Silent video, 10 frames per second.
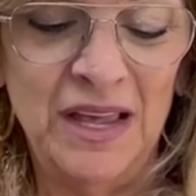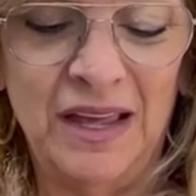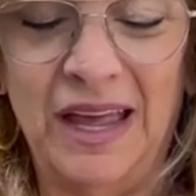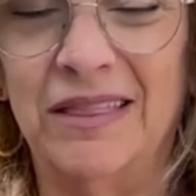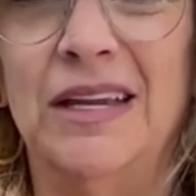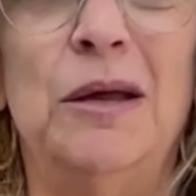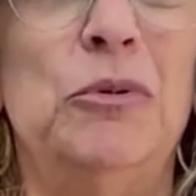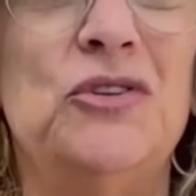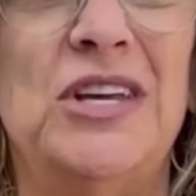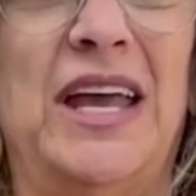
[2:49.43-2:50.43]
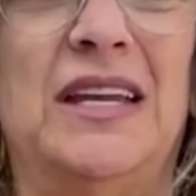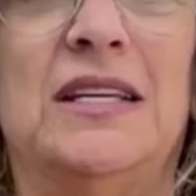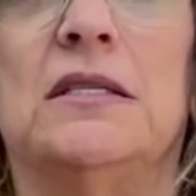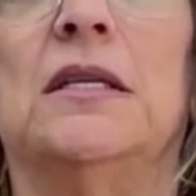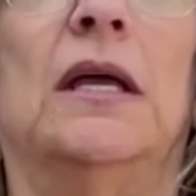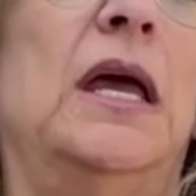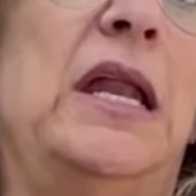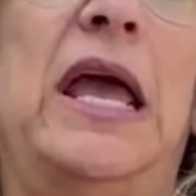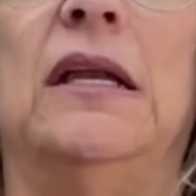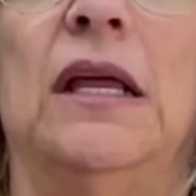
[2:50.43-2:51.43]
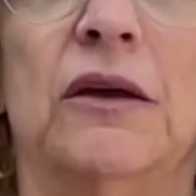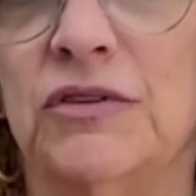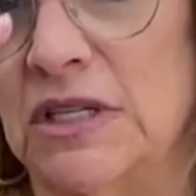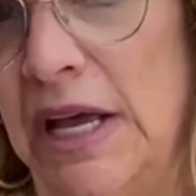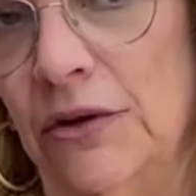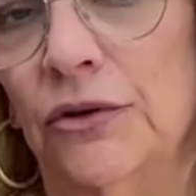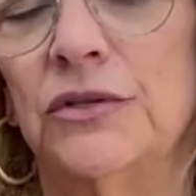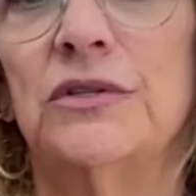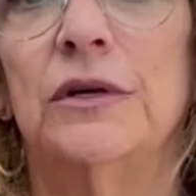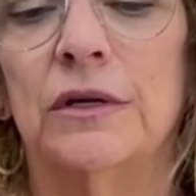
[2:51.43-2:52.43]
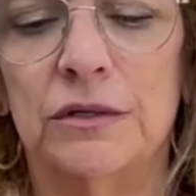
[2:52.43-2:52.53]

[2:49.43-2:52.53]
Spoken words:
And the number 10 is an ending of cycles.